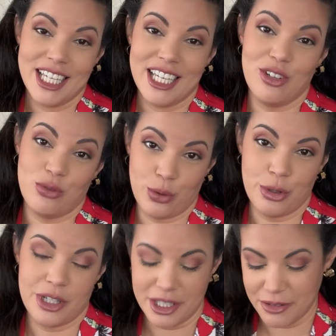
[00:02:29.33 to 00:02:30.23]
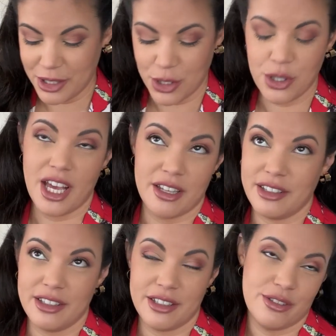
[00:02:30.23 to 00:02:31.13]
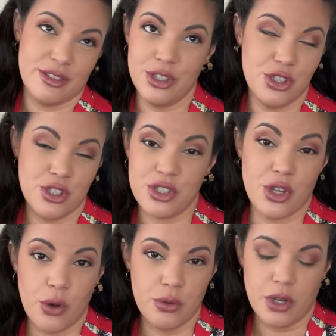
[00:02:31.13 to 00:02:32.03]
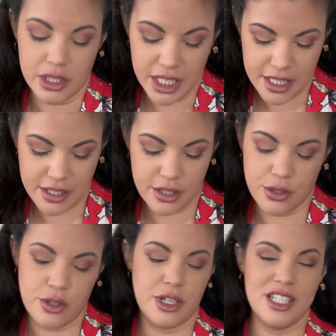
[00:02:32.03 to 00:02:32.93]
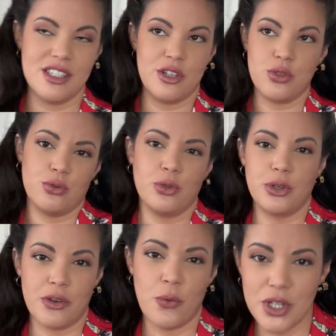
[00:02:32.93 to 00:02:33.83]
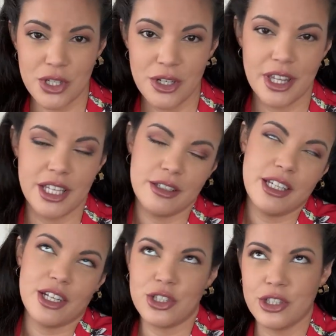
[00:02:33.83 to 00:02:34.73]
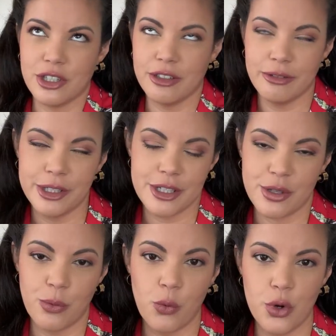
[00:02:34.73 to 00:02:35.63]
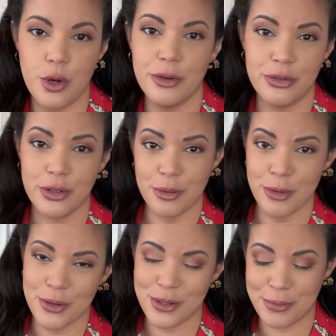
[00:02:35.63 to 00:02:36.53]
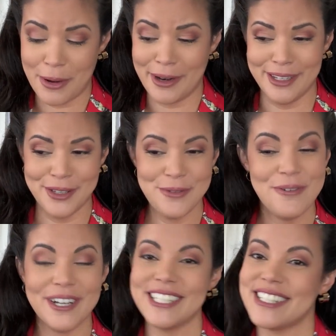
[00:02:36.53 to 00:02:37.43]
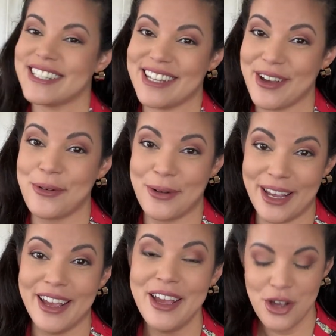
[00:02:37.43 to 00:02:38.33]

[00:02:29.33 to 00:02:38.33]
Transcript: in Florida. You just don't. Unless you're in Central Florida in winter, then yeah, sure, wear some wool. But for the most part, you want to stay away